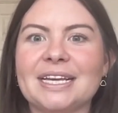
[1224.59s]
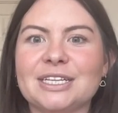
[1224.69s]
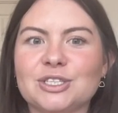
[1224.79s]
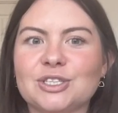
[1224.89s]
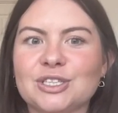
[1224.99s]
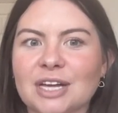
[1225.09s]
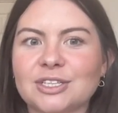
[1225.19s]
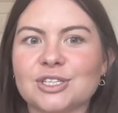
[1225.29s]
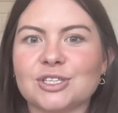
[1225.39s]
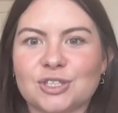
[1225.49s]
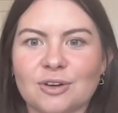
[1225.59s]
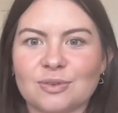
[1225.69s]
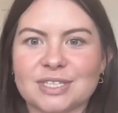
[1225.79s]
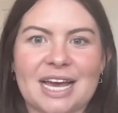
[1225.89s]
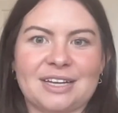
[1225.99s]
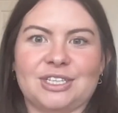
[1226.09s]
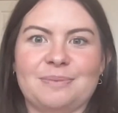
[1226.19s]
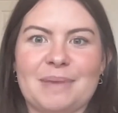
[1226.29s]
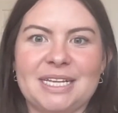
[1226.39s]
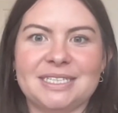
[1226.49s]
it's such a struggle to actually meet